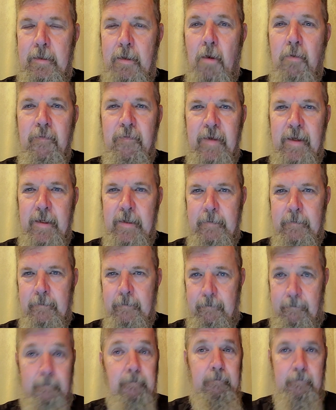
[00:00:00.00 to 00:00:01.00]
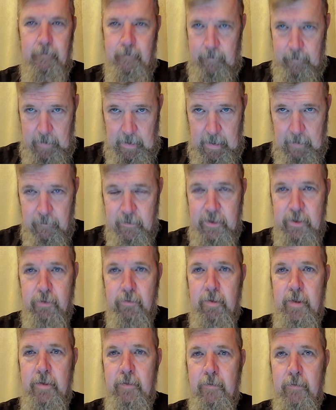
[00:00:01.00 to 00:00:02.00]
COVID. And that was
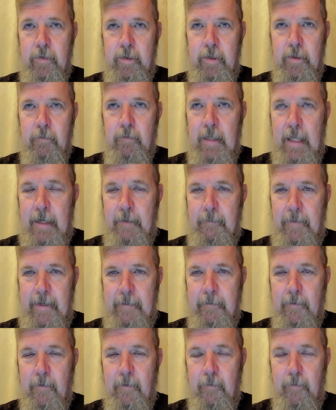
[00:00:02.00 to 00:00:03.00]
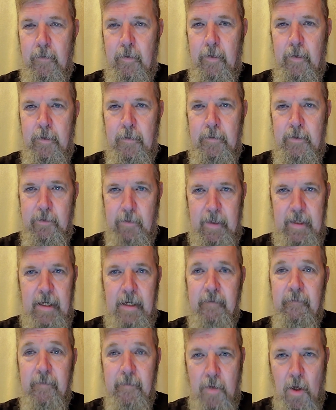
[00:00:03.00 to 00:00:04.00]
true. You know, a lot of people were
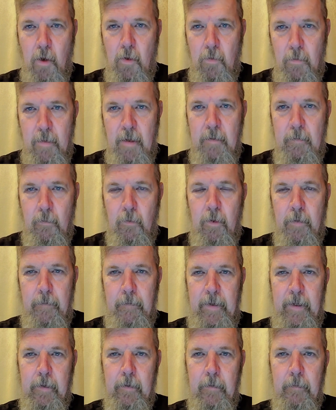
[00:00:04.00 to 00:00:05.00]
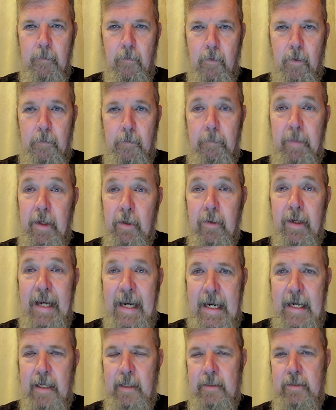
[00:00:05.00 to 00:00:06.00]
drinking from home, more beer
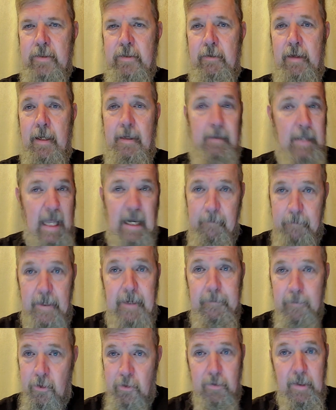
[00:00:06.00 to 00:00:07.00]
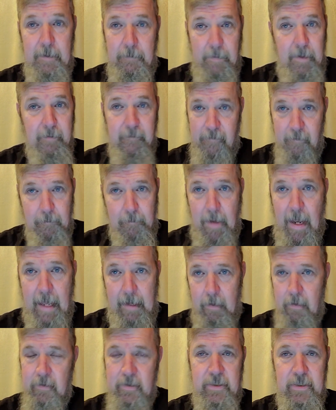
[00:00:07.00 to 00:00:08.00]
cans. Okay. A lot of people drink beer from
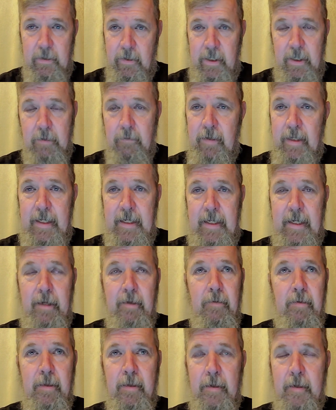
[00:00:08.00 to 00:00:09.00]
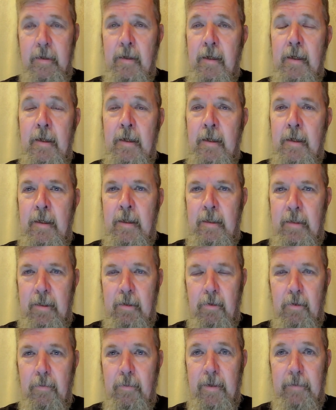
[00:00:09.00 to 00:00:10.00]
bottles. So you don't need to hear the
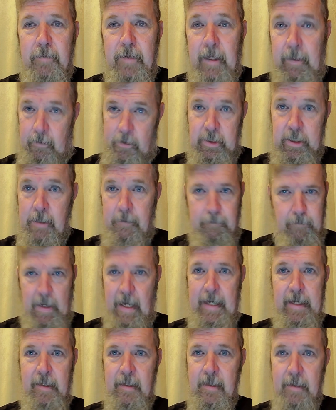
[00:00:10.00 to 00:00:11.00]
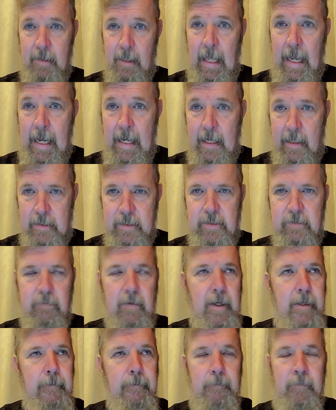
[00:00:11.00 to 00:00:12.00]
aluminum thing. Gee, buy it in glass,
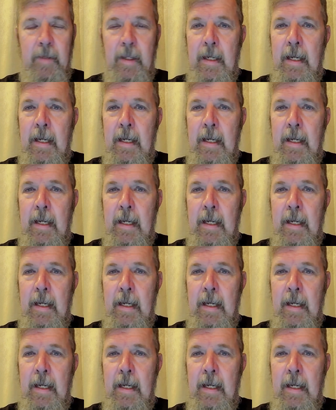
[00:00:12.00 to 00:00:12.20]
right?